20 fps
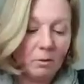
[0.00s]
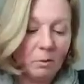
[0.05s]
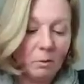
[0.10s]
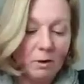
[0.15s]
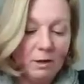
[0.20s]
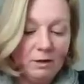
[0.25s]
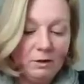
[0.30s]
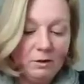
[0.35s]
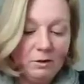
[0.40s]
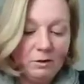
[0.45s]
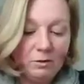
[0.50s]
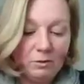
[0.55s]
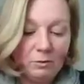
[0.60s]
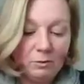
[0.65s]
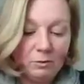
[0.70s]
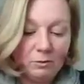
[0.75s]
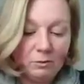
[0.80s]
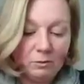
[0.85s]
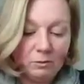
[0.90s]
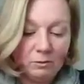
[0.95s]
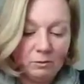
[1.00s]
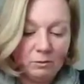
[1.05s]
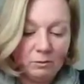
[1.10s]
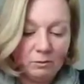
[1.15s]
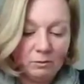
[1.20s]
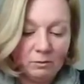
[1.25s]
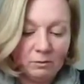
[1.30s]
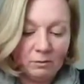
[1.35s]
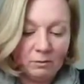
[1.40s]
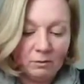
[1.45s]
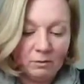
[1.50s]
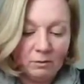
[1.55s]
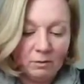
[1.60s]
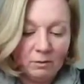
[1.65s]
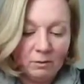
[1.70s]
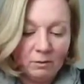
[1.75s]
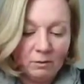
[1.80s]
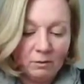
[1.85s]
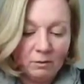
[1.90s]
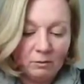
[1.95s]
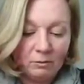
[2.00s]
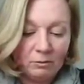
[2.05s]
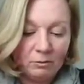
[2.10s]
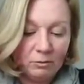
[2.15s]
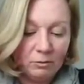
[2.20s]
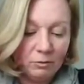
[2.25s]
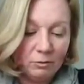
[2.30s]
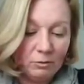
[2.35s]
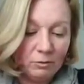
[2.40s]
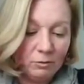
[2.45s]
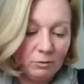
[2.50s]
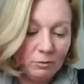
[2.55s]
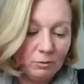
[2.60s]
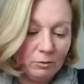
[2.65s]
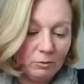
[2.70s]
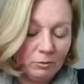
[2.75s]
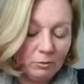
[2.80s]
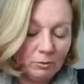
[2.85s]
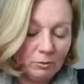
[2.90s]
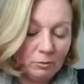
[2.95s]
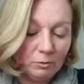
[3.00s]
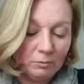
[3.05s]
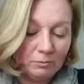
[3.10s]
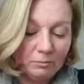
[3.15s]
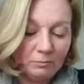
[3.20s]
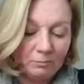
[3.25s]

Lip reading: when you do your